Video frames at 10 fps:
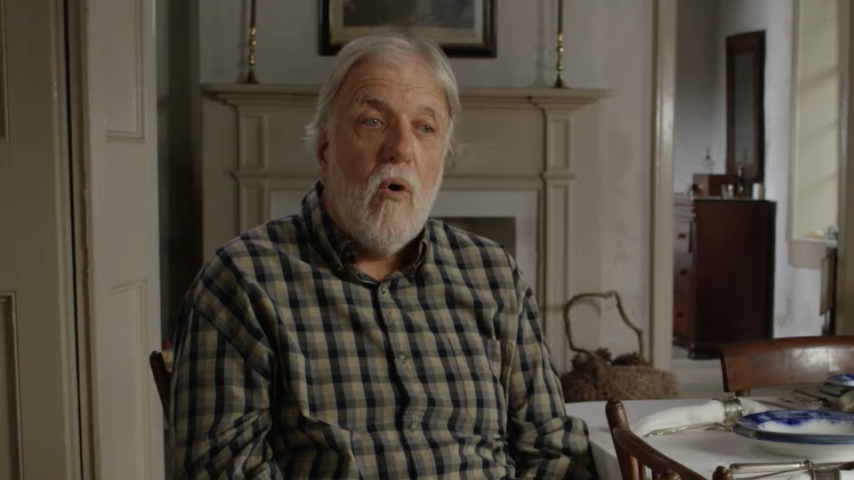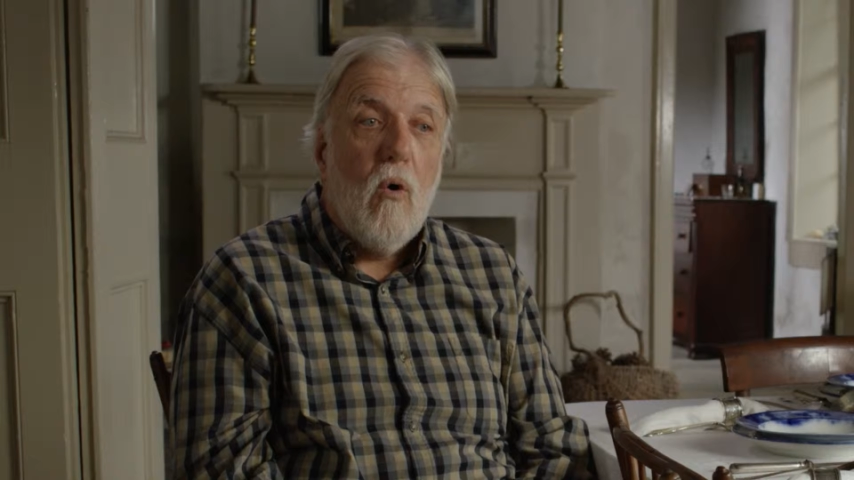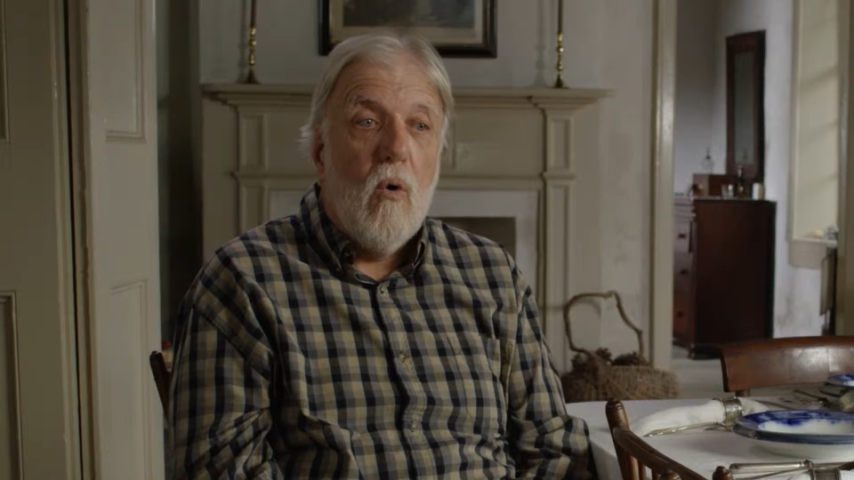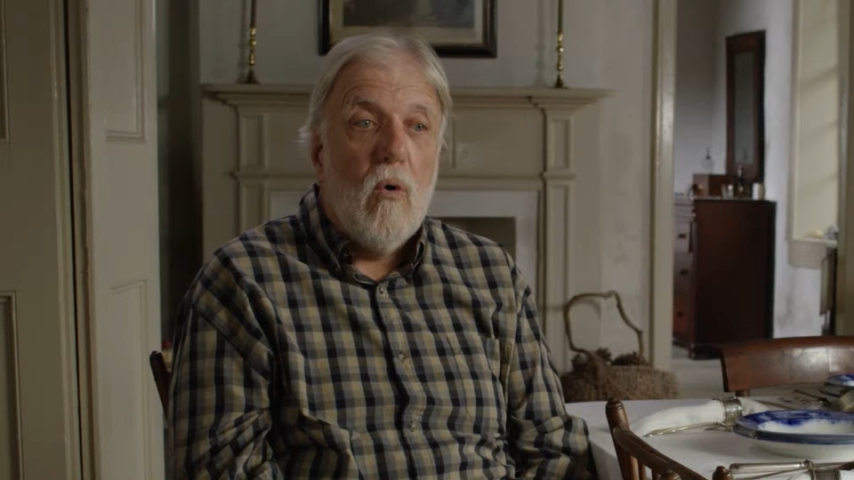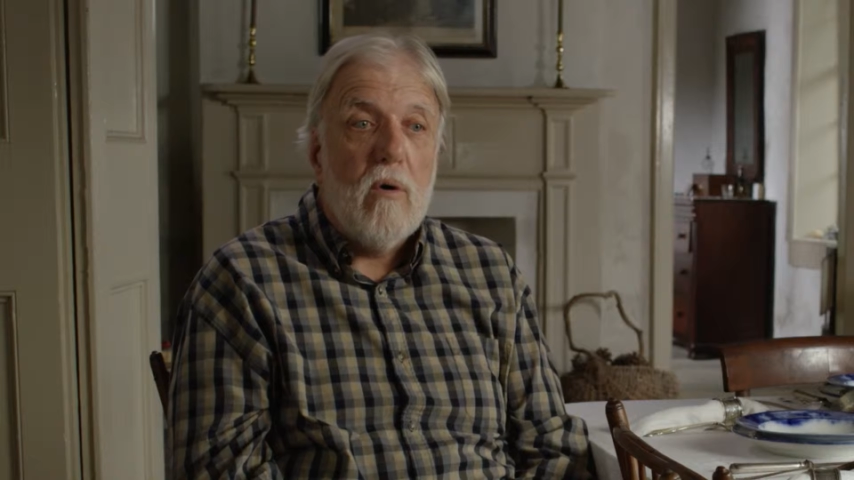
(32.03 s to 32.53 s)

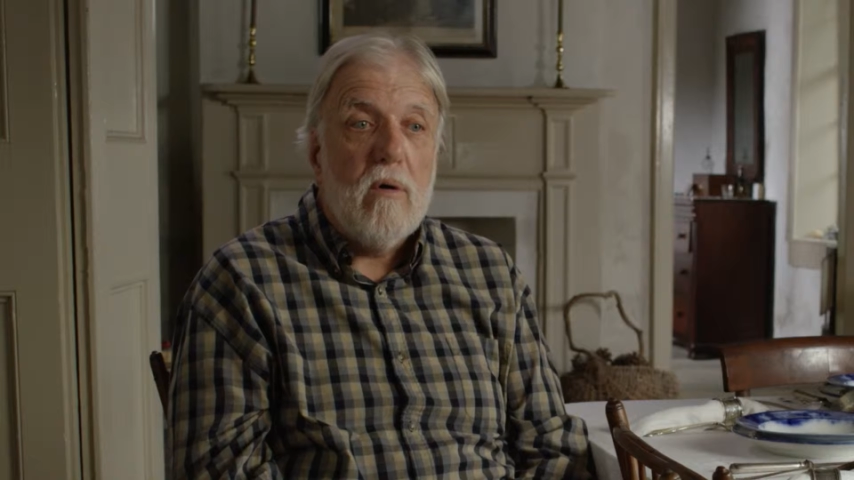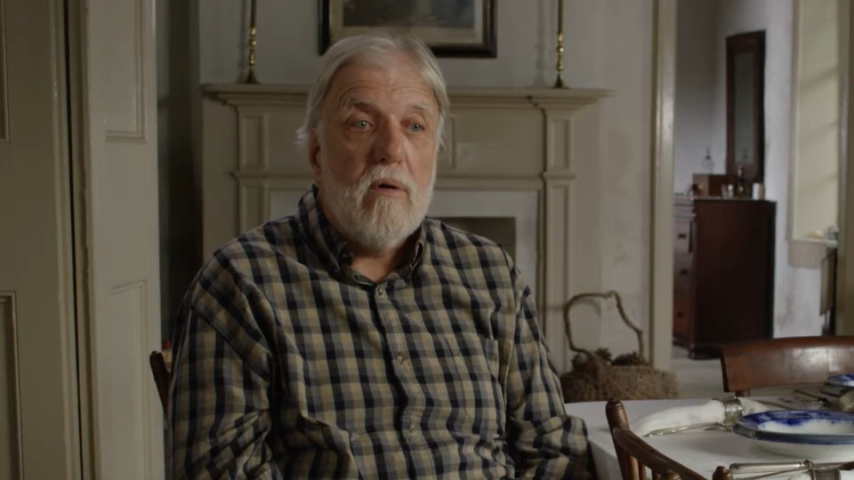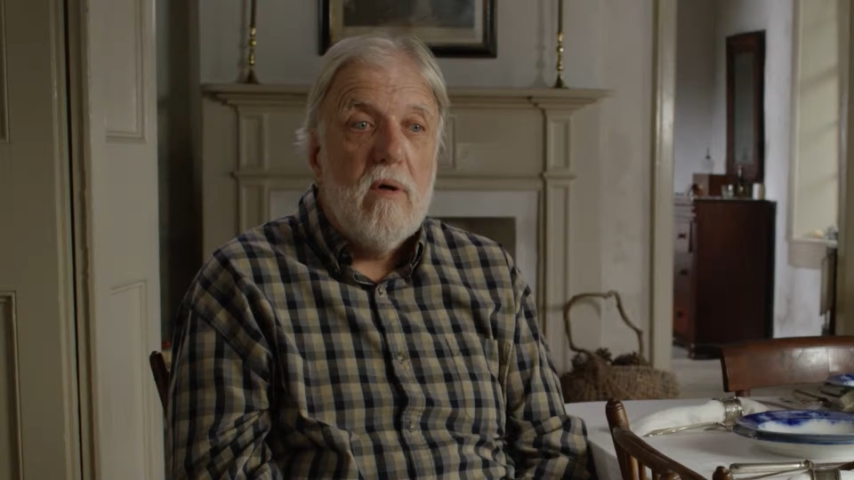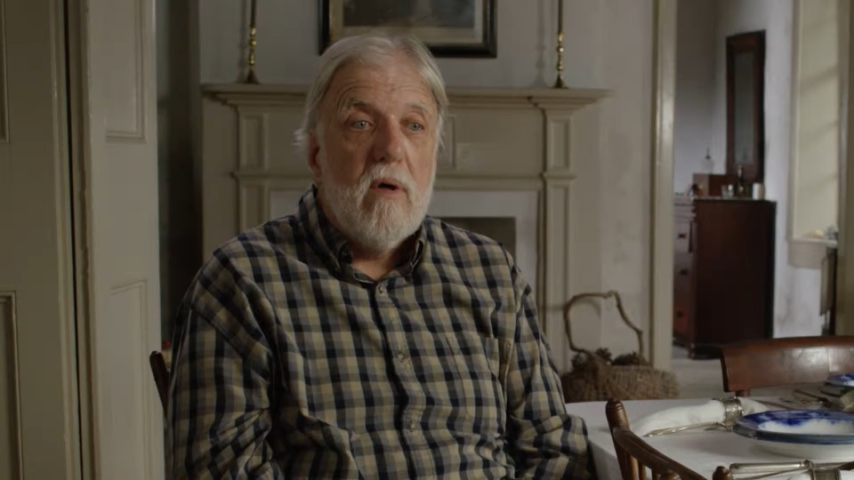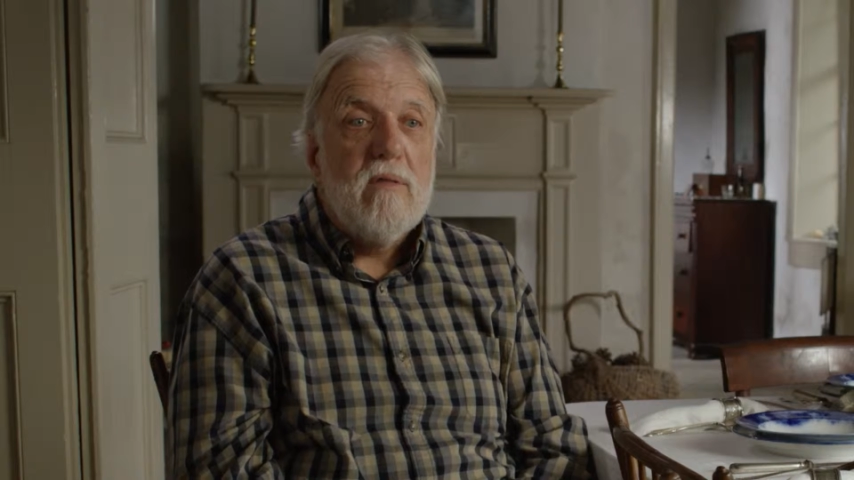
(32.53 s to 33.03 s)

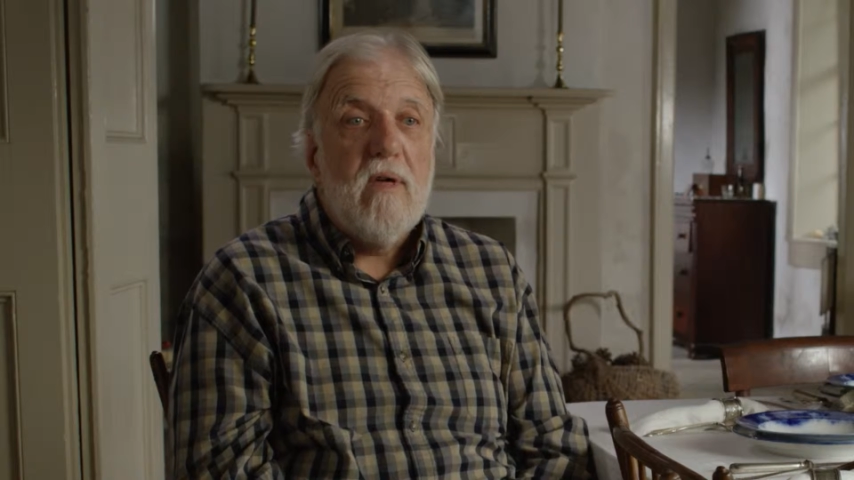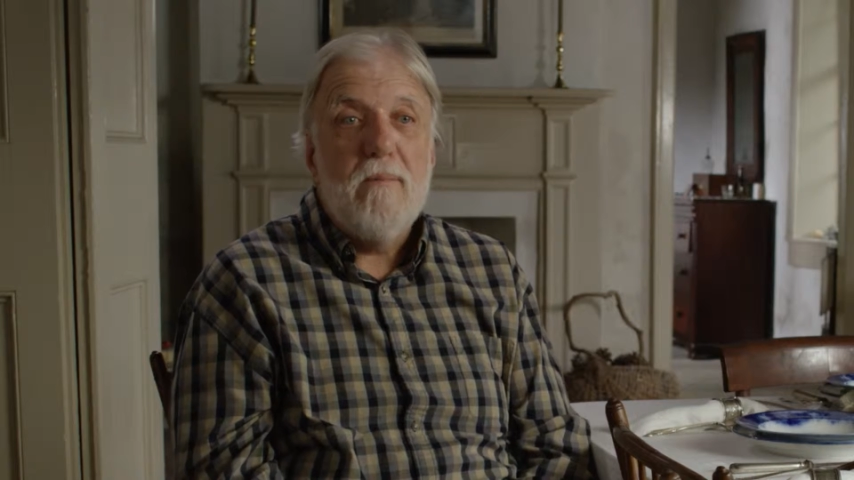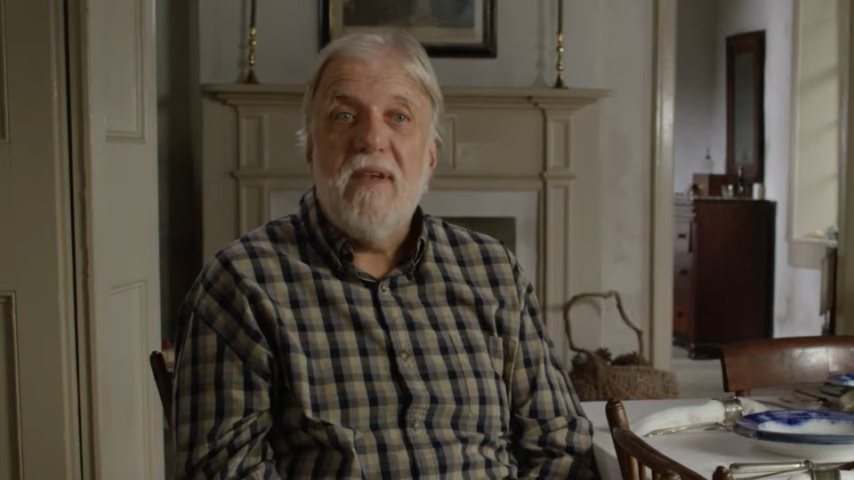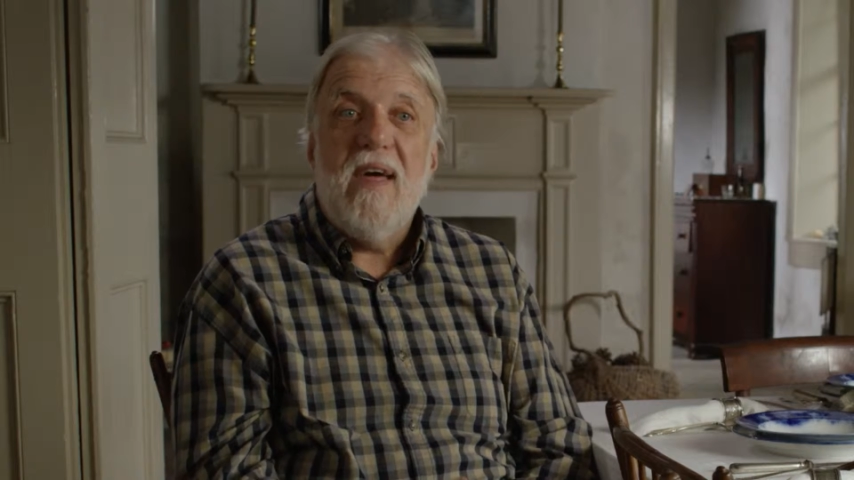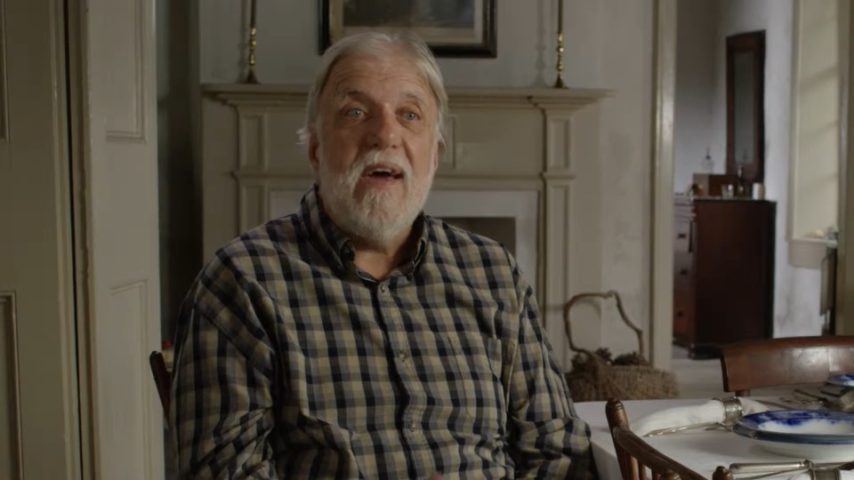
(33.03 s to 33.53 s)
or they've
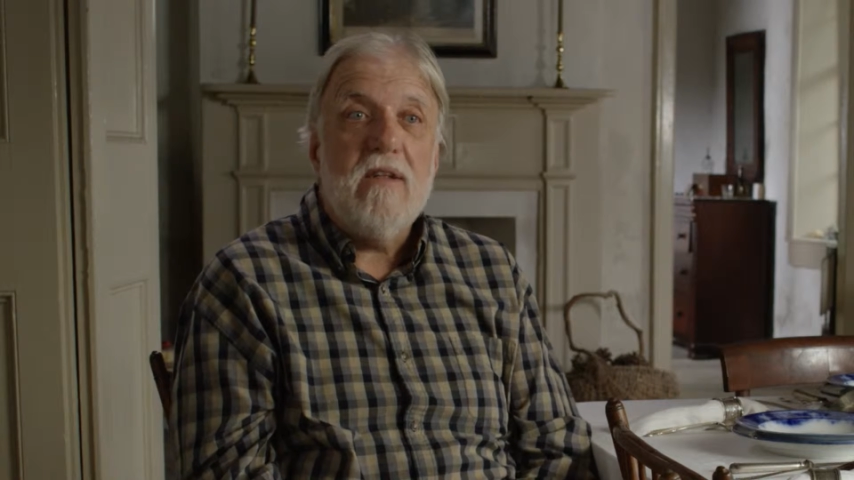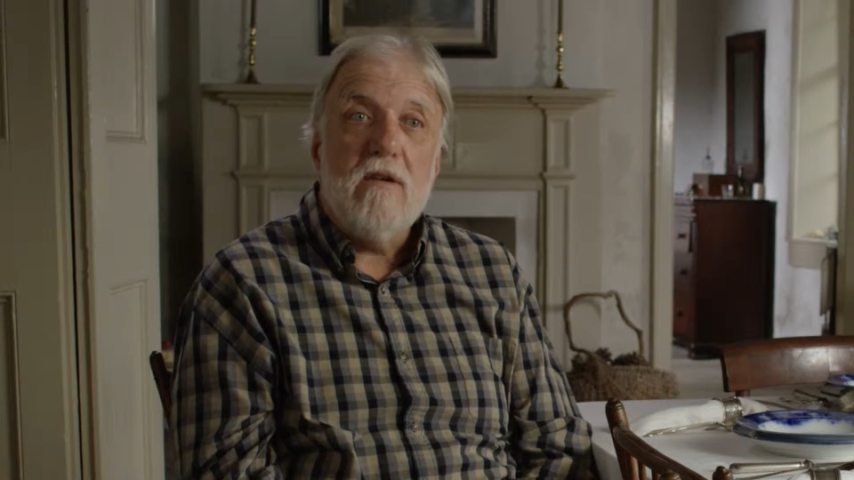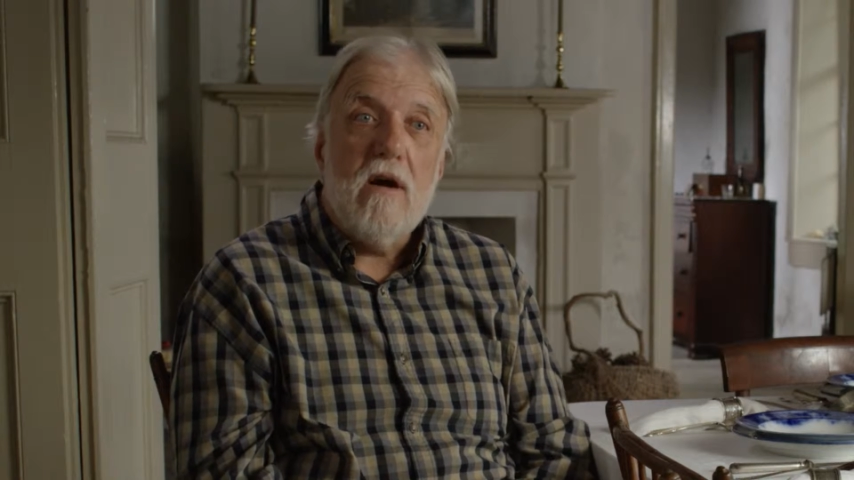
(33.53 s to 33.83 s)
been added